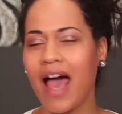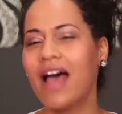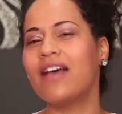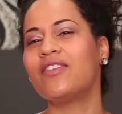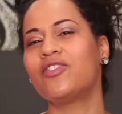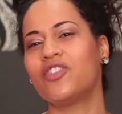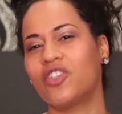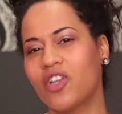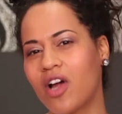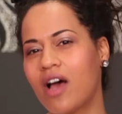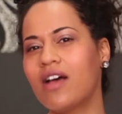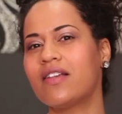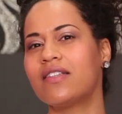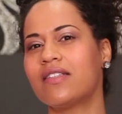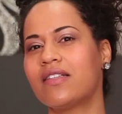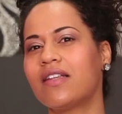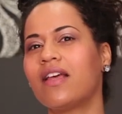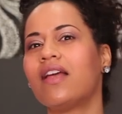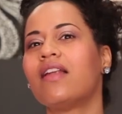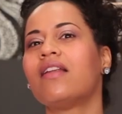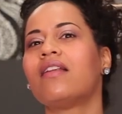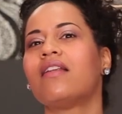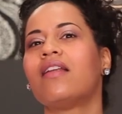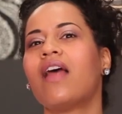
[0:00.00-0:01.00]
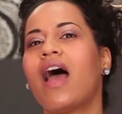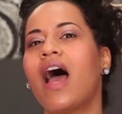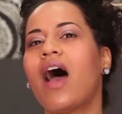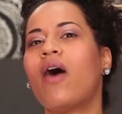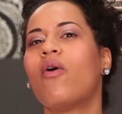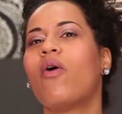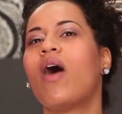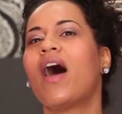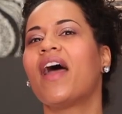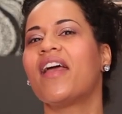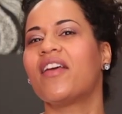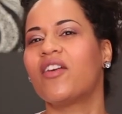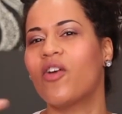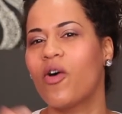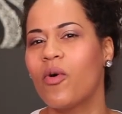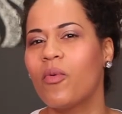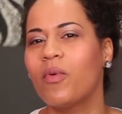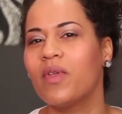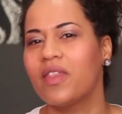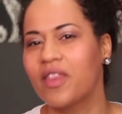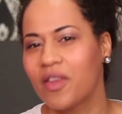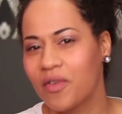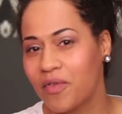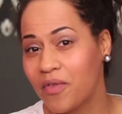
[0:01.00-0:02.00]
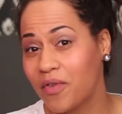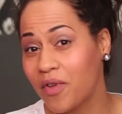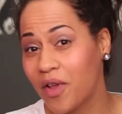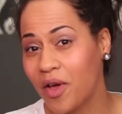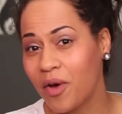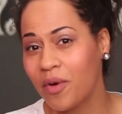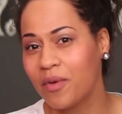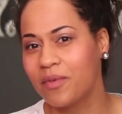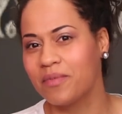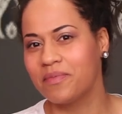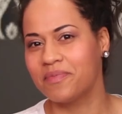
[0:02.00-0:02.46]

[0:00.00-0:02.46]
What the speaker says: asked Jocelyn how I go with the flow.